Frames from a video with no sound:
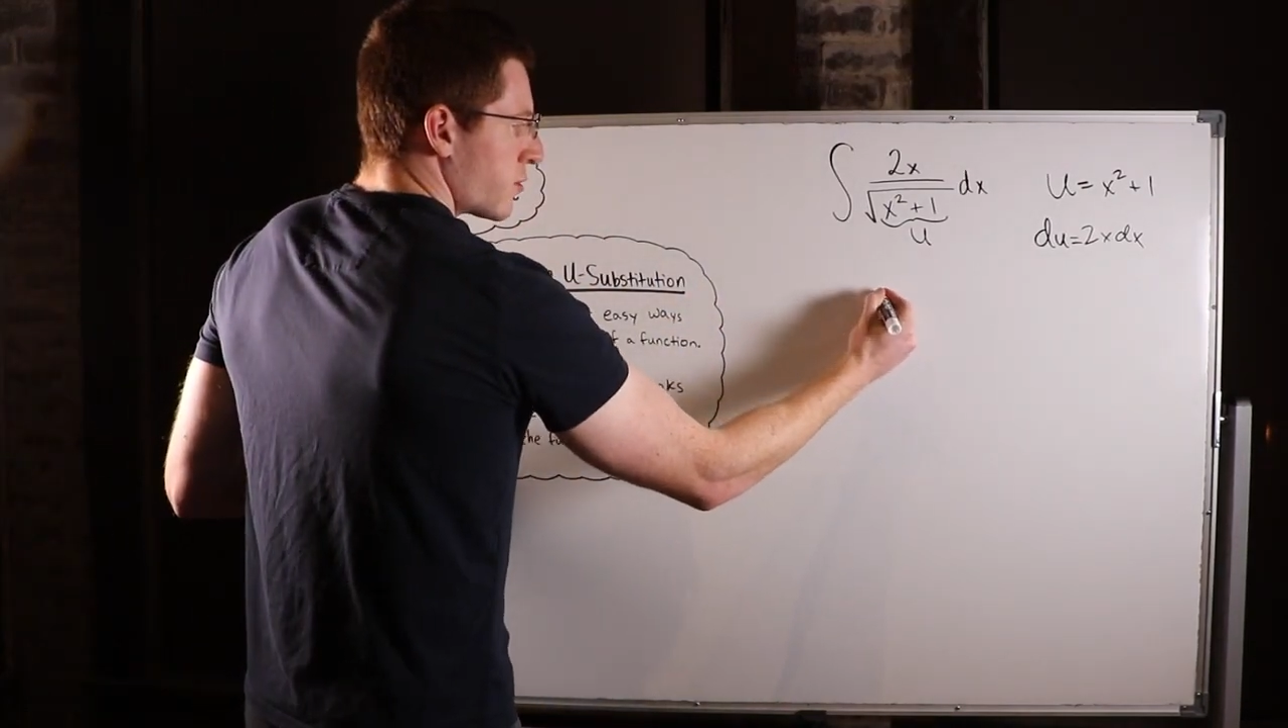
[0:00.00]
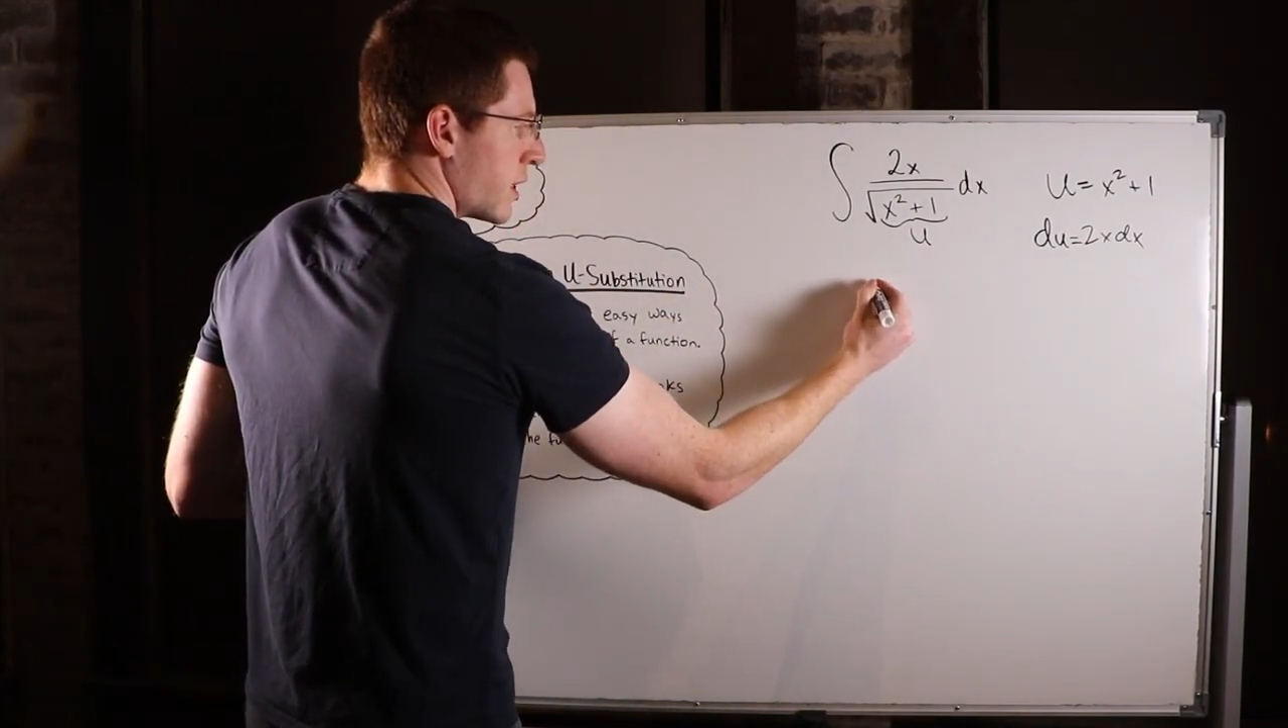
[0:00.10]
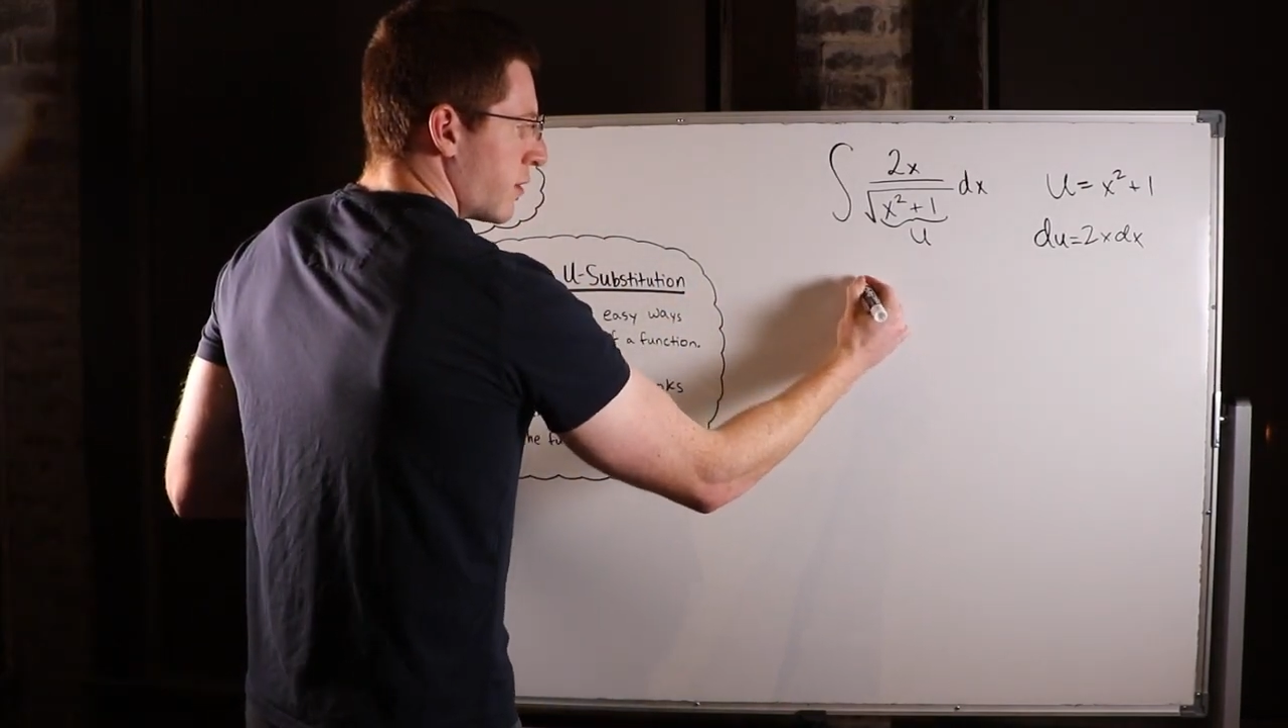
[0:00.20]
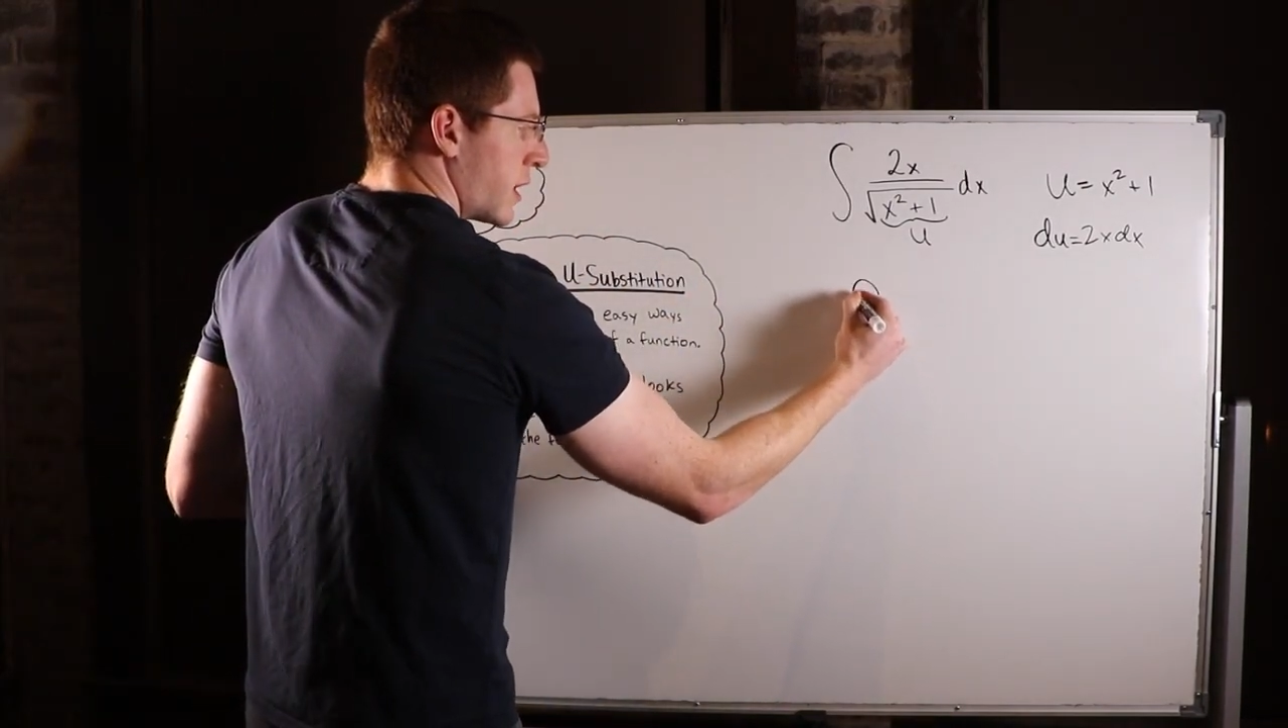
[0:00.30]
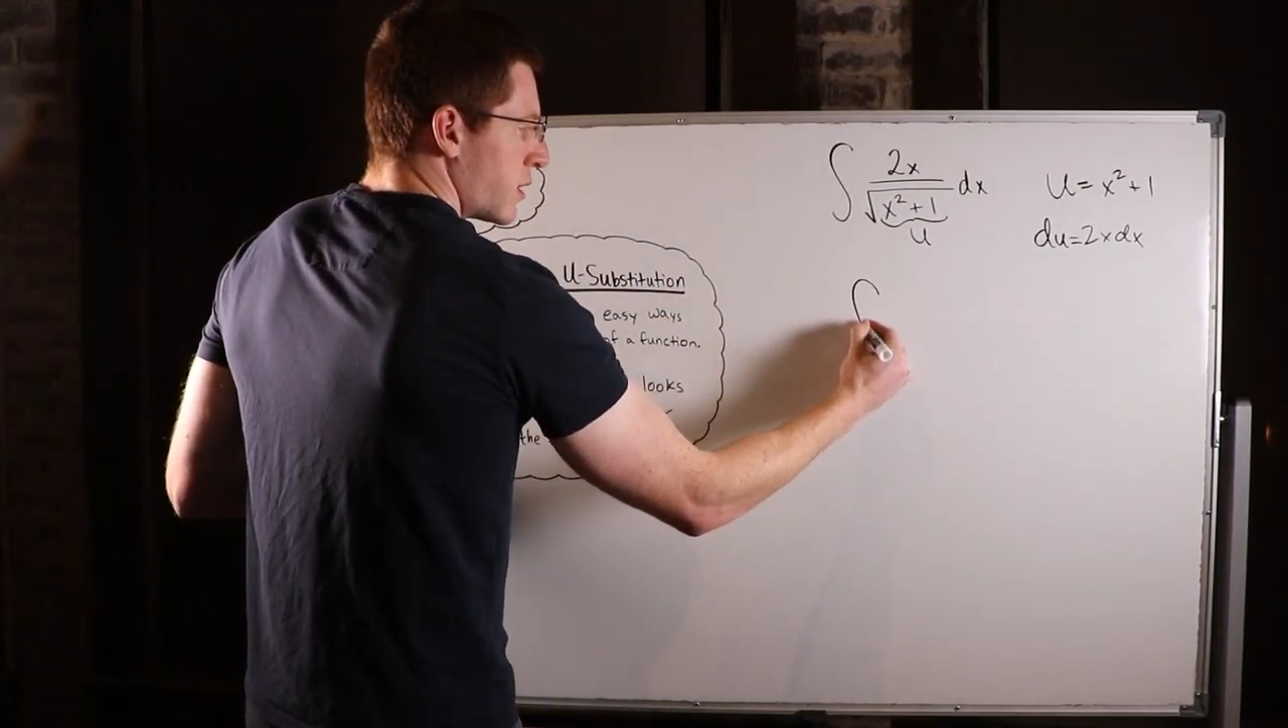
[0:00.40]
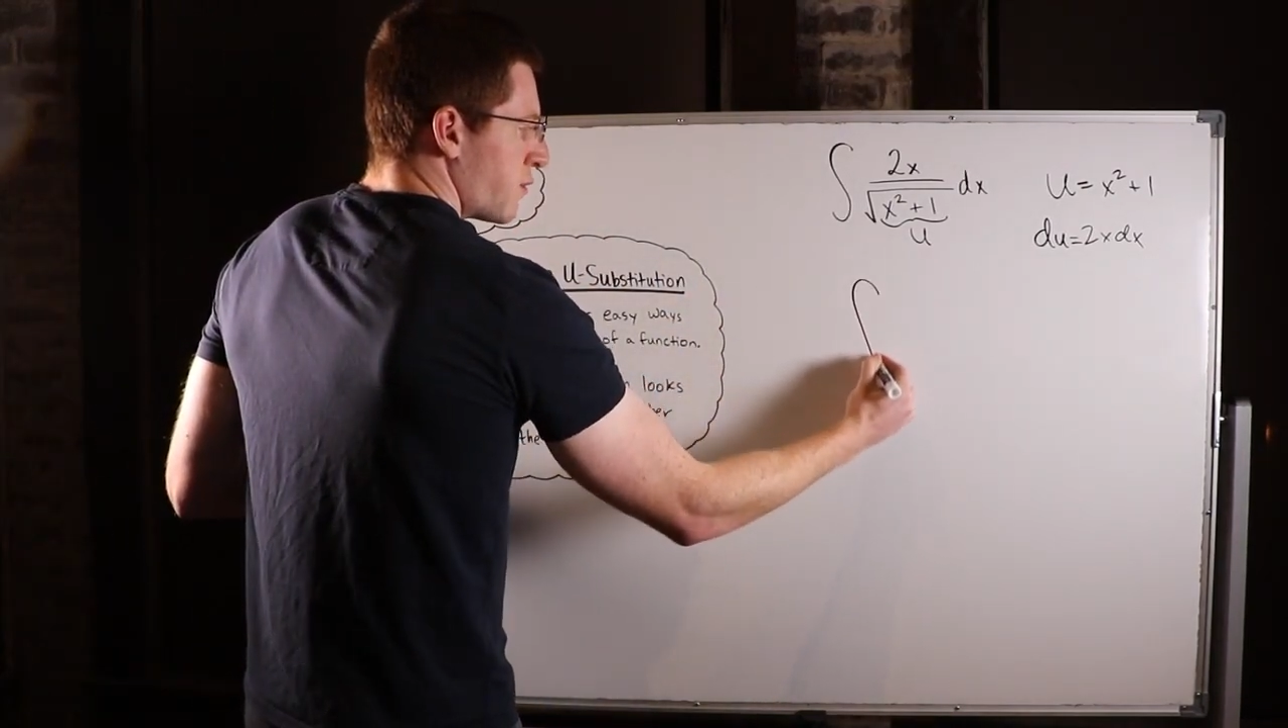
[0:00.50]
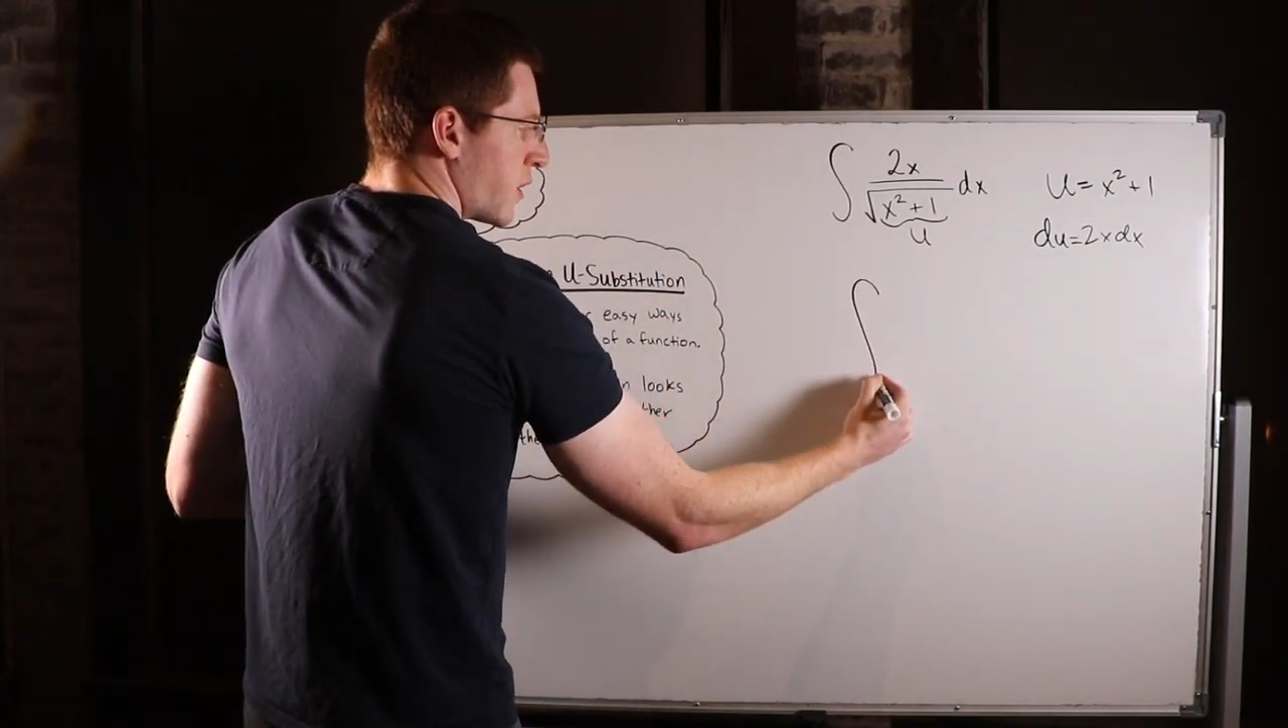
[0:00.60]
to rewrite the